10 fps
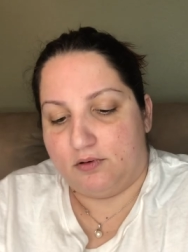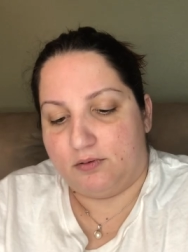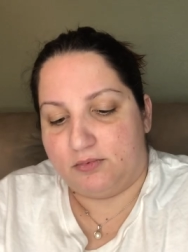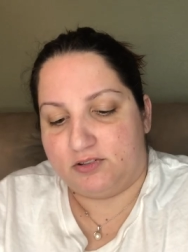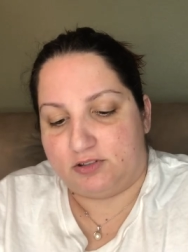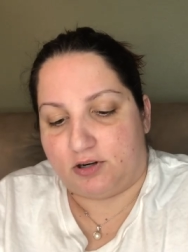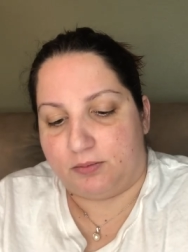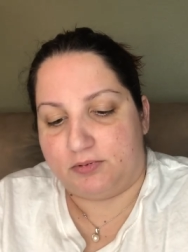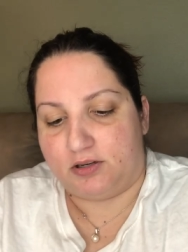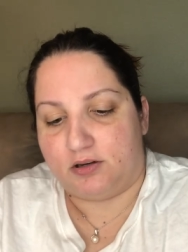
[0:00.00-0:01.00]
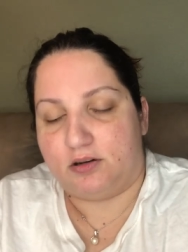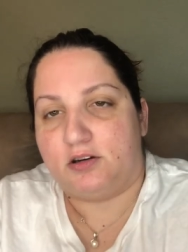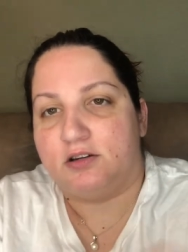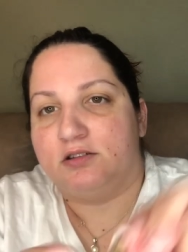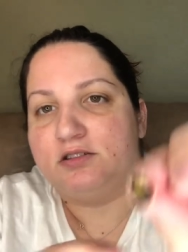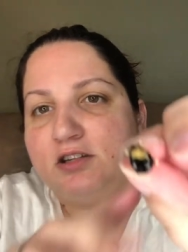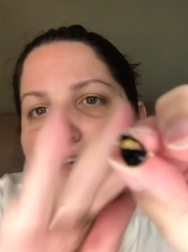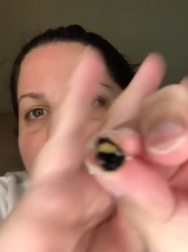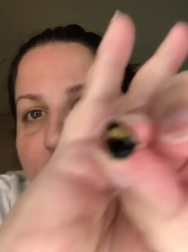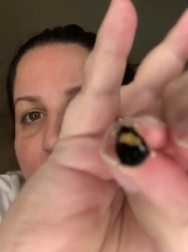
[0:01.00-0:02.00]
almost dropped it. Here's the
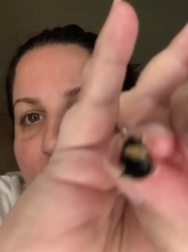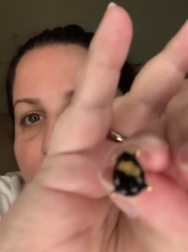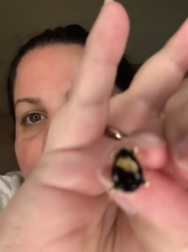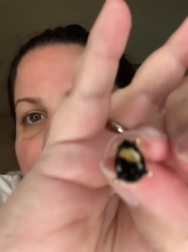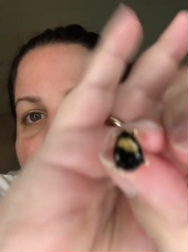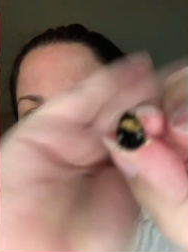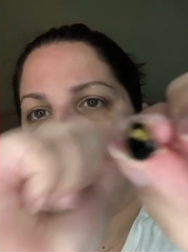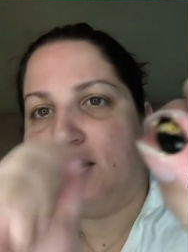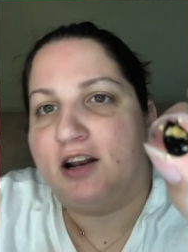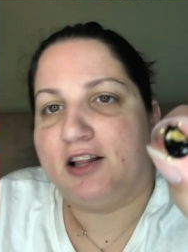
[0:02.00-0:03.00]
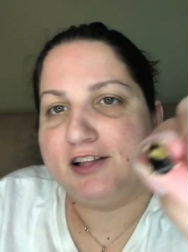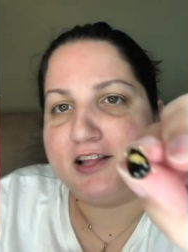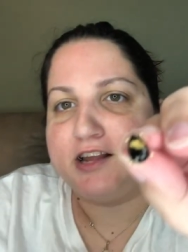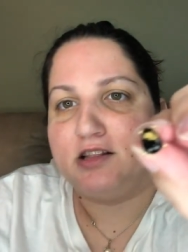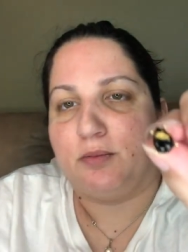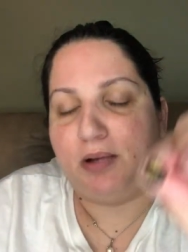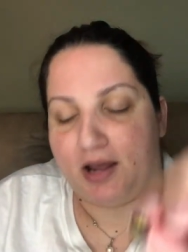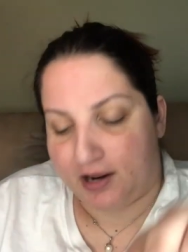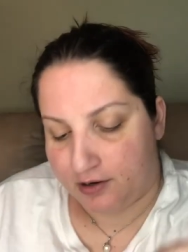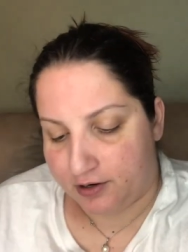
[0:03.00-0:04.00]
other earring. I like the
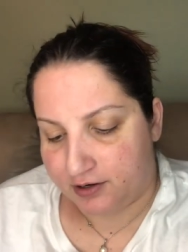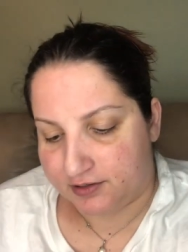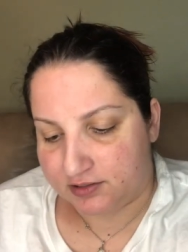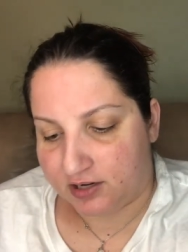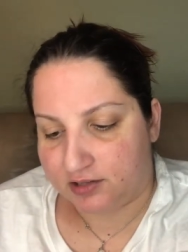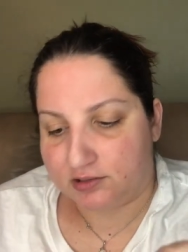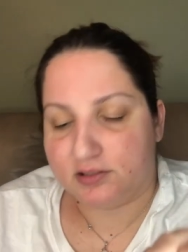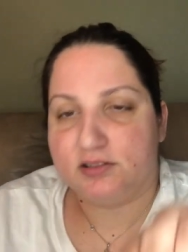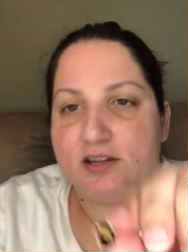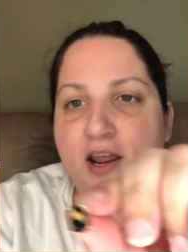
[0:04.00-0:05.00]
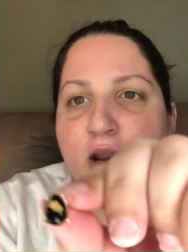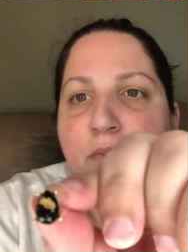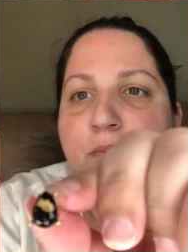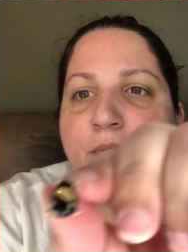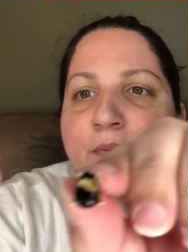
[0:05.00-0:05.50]
pattern is not the same.